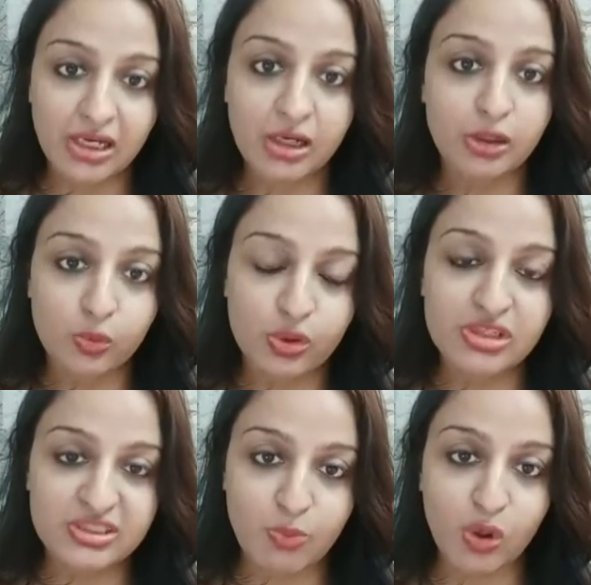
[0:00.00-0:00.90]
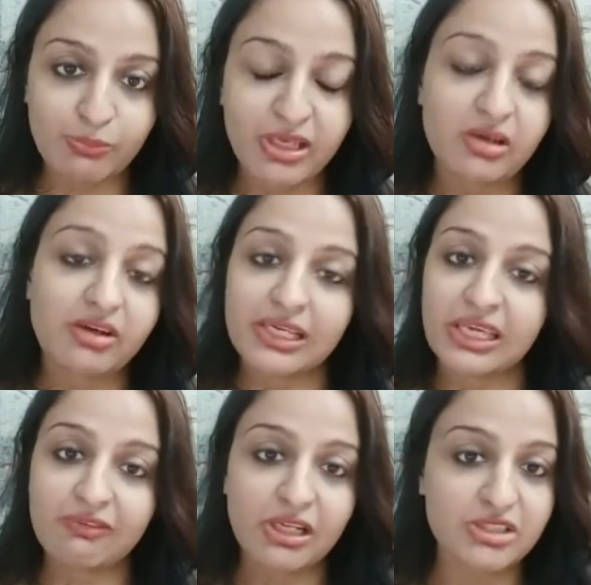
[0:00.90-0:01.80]
a local small miller, and he
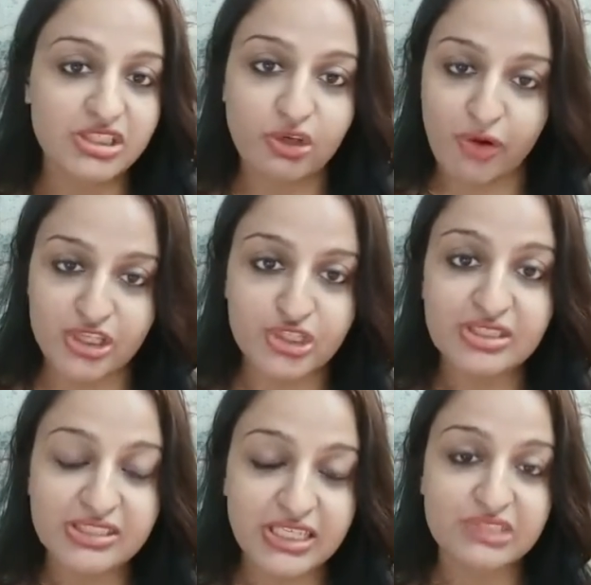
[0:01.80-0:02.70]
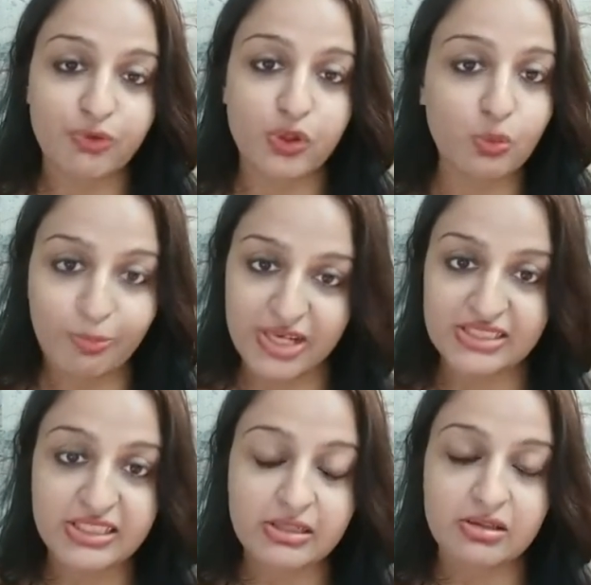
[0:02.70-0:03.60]
will just crush the seeds for you, press it